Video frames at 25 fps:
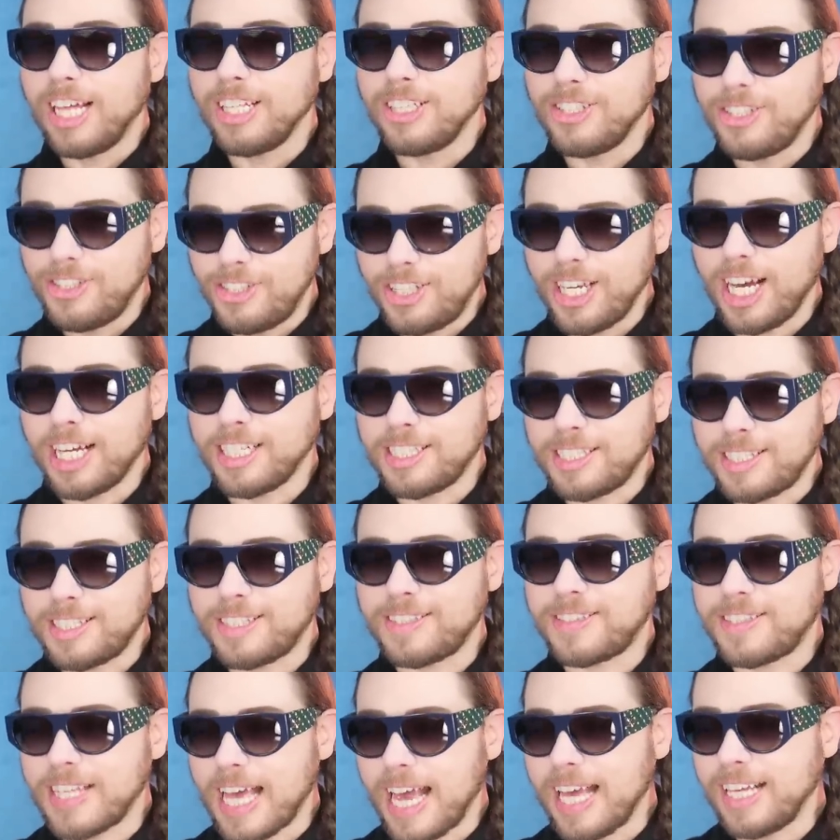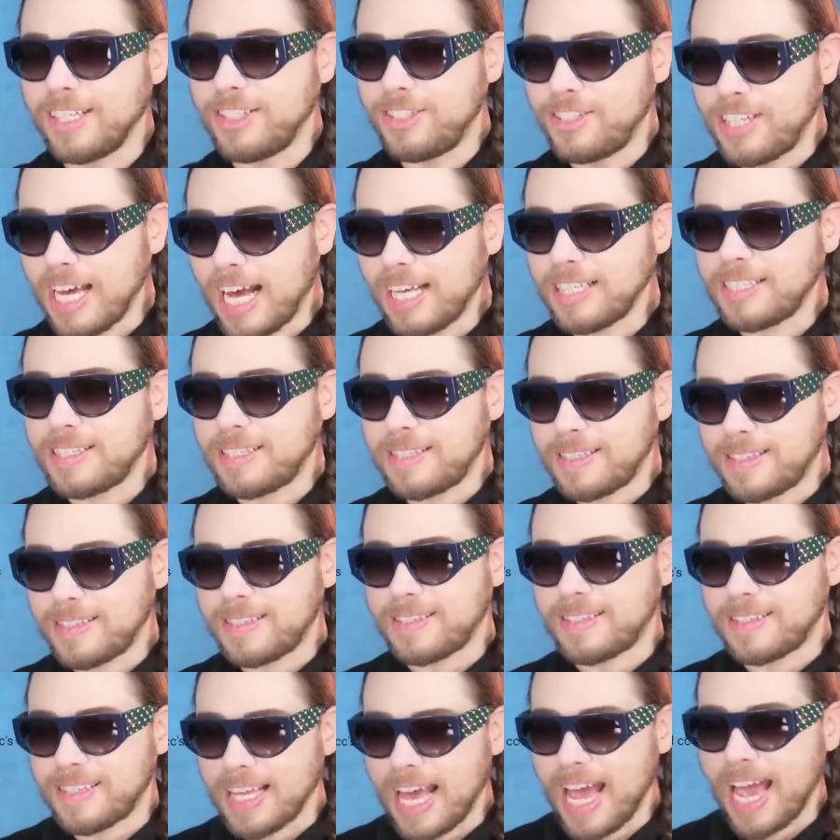just
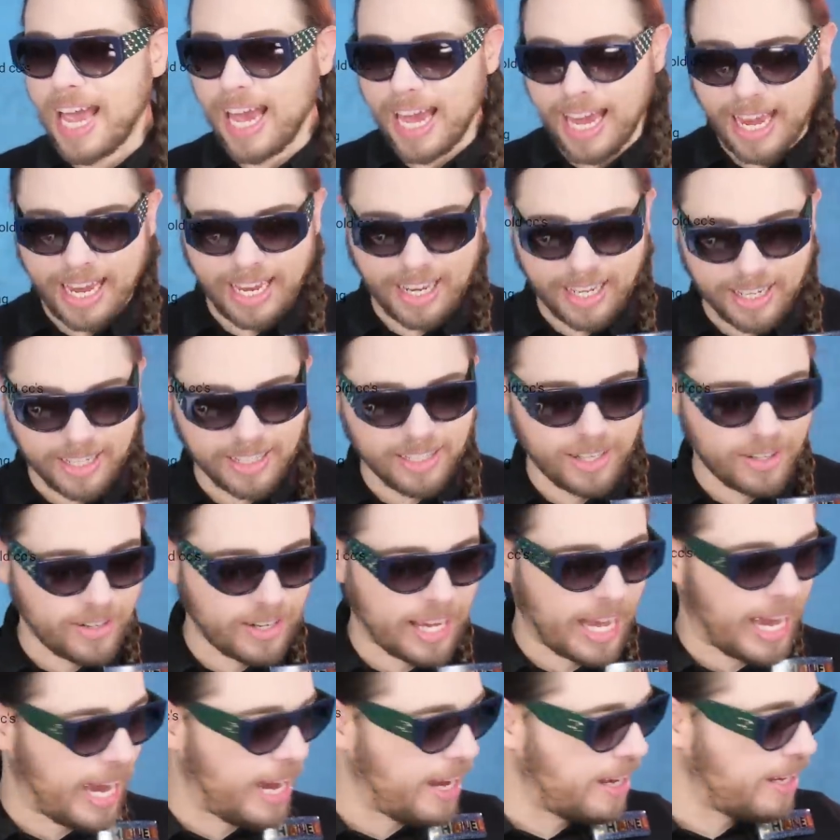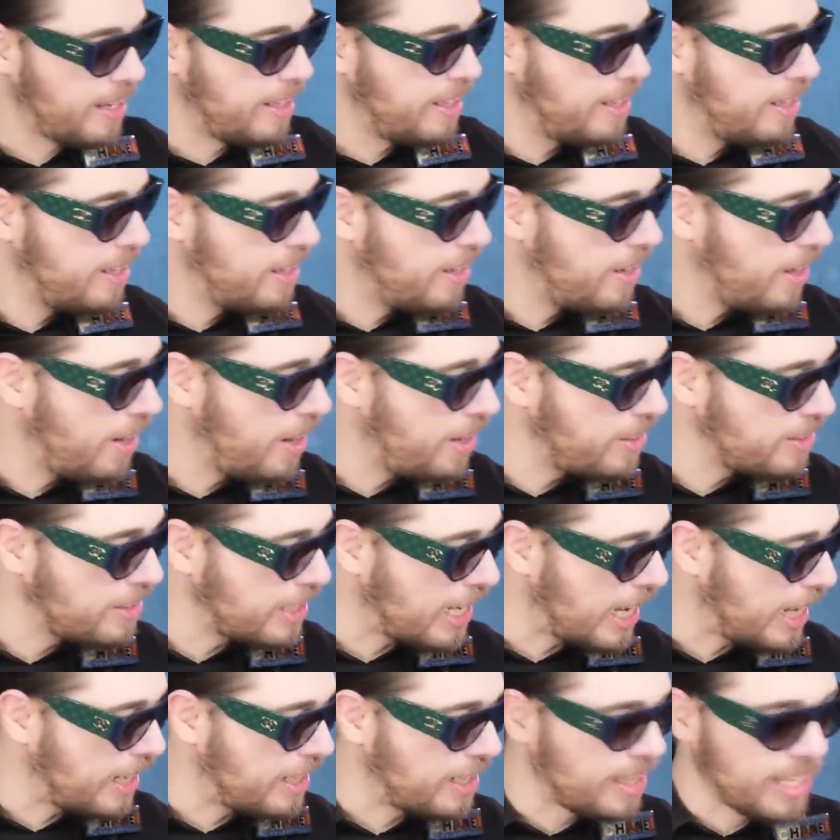saying, okay? Hold
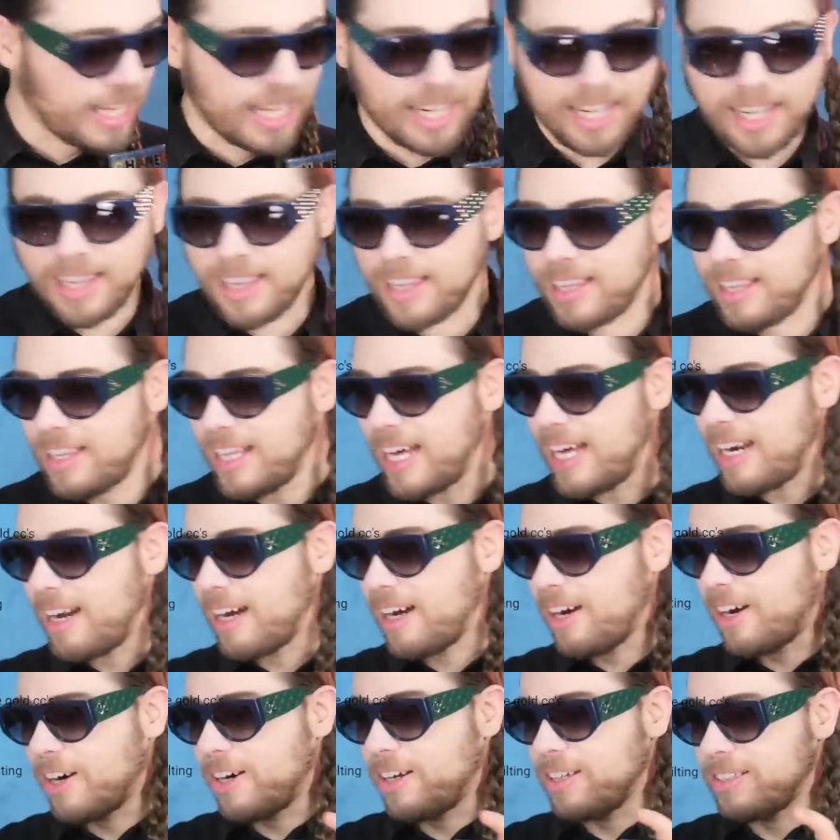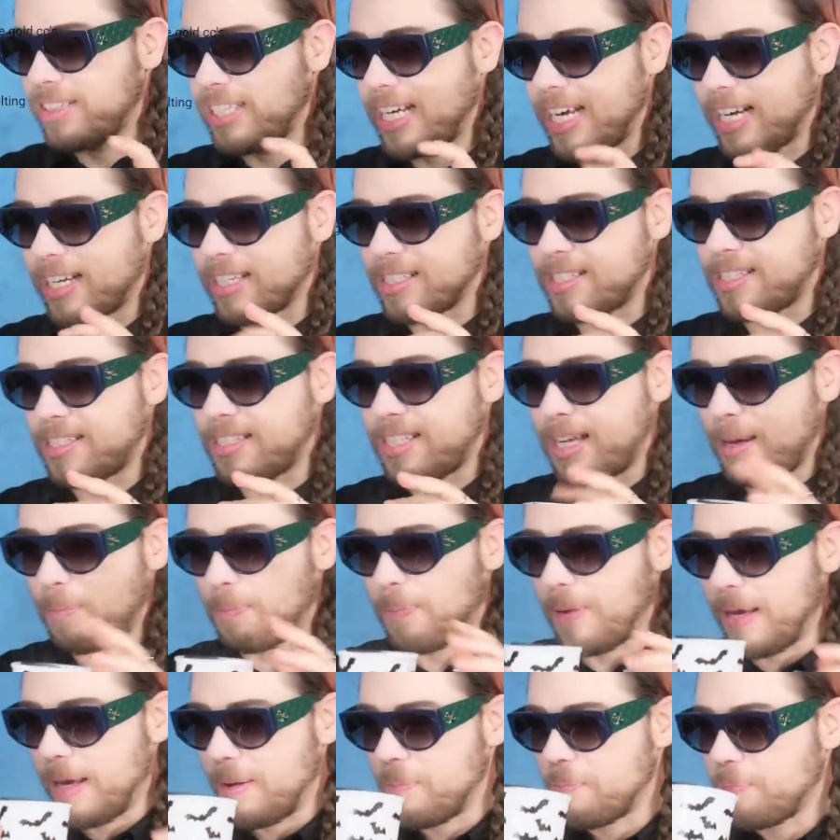on, let a girl take a
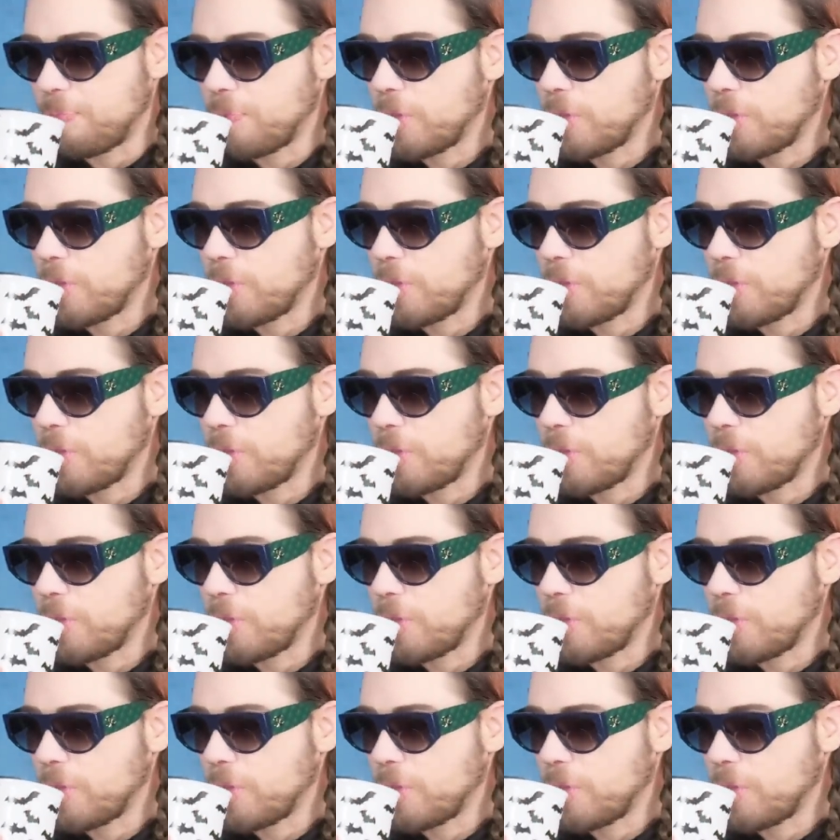sippy.